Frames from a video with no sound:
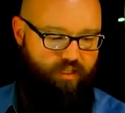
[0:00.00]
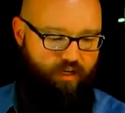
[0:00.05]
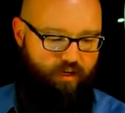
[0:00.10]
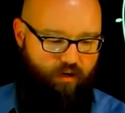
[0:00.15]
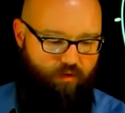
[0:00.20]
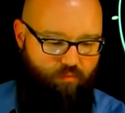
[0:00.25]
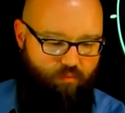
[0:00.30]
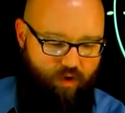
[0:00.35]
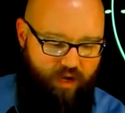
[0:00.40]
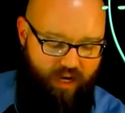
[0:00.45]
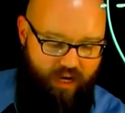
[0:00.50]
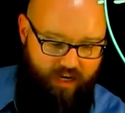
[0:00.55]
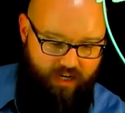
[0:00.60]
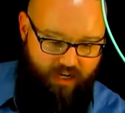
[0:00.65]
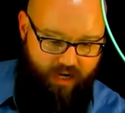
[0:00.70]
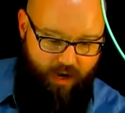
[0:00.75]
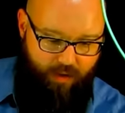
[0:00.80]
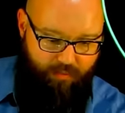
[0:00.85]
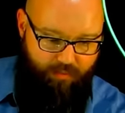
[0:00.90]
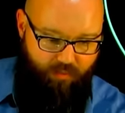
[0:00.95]
theorem, we end
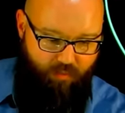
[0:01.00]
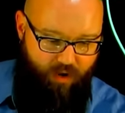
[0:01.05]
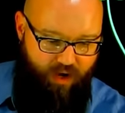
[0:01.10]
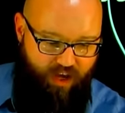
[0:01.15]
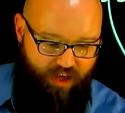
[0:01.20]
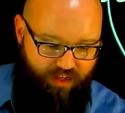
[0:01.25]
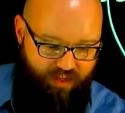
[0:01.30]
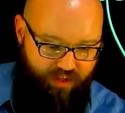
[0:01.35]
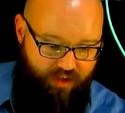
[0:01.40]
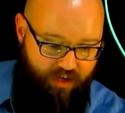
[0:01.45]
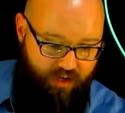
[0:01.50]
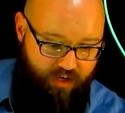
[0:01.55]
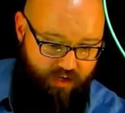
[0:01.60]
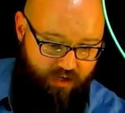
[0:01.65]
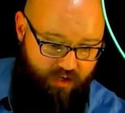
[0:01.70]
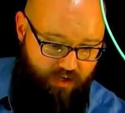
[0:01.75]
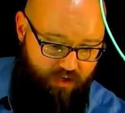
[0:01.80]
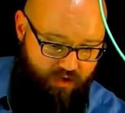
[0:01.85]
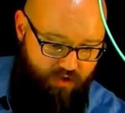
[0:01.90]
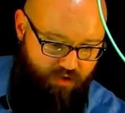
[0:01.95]
up with
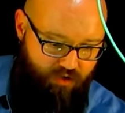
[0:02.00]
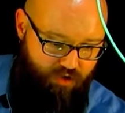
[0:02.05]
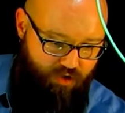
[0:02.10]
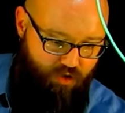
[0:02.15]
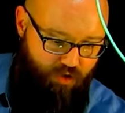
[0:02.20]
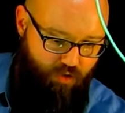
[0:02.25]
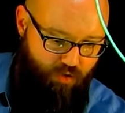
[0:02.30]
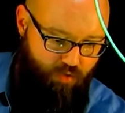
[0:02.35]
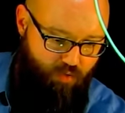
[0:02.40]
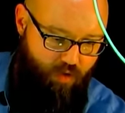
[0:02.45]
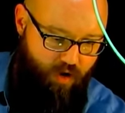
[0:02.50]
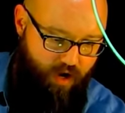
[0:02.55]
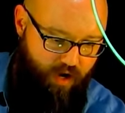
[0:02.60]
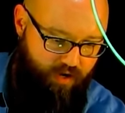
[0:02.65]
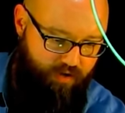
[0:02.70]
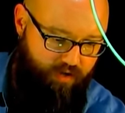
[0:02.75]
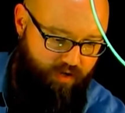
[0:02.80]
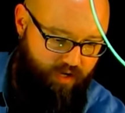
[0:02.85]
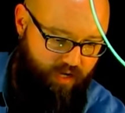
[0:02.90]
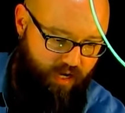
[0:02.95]

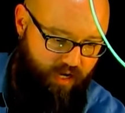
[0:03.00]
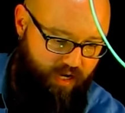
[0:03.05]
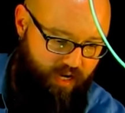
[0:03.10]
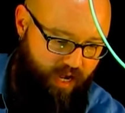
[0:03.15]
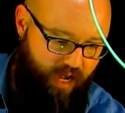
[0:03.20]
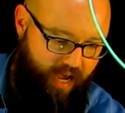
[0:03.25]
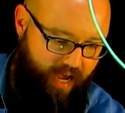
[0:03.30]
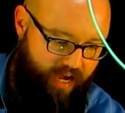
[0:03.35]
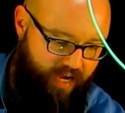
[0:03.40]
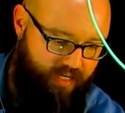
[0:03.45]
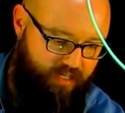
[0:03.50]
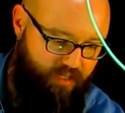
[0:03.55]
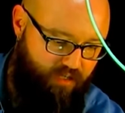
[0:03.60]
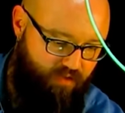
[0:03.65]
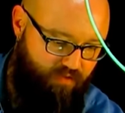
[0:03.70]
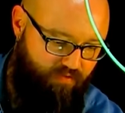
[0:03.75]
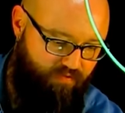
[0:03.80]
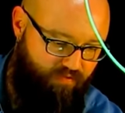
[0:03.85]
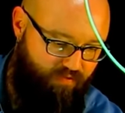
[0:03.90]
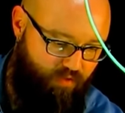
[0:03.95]
208
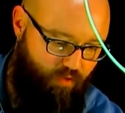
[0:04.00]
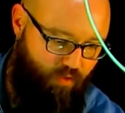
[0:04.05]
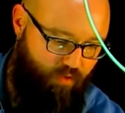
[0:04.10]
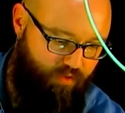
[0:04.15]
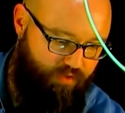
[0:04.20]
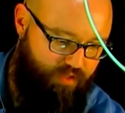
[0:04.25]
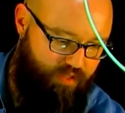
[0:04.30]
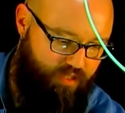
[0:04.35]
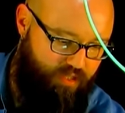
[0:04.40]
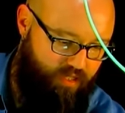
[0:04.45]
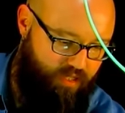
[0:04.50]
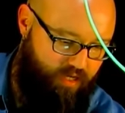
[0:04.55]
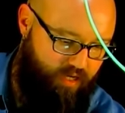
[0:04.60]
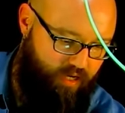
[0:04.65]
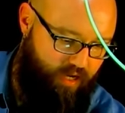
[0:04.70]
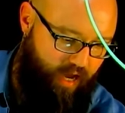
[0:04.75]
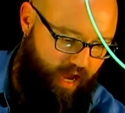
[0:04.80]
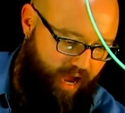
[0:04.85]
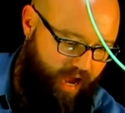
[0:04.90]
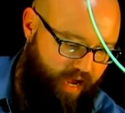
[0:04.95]
volts
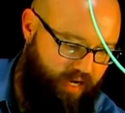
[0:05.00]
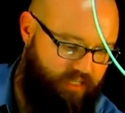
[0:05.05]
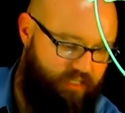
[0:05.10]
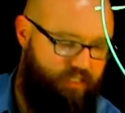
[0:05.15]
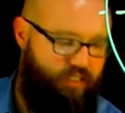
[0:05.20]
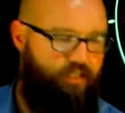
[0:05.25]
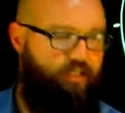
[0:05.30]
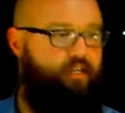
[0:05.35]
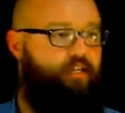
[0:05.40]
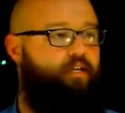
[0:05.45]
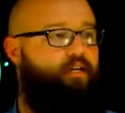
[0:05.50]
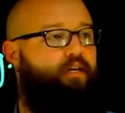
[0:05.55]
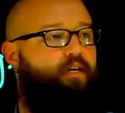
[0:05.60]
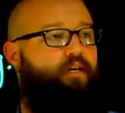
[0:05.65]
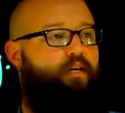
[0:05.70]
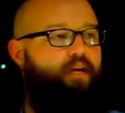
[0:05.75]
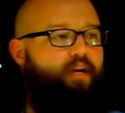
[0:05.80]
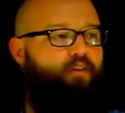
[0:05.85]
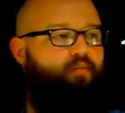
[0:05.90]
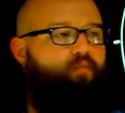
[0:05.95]
at.
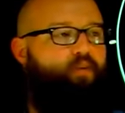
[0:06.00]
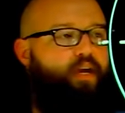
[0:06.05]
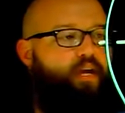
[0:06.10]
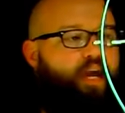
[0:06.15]
If we